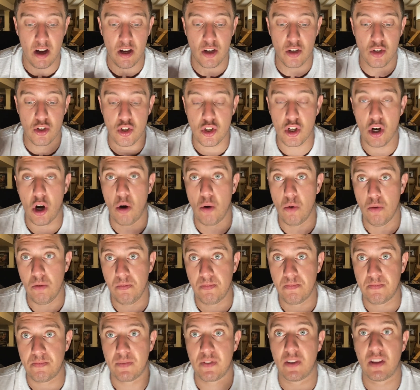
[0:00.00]
So,
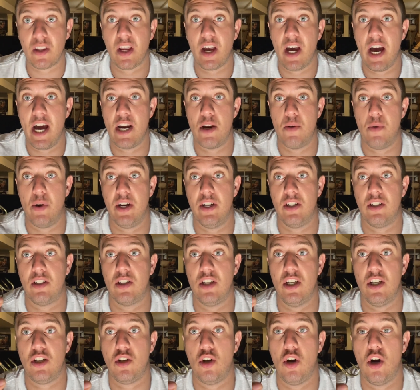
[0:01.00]
anyways,
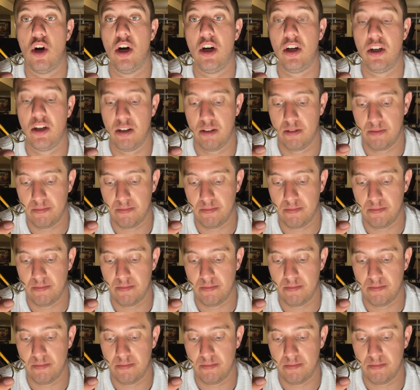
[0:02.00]
this hook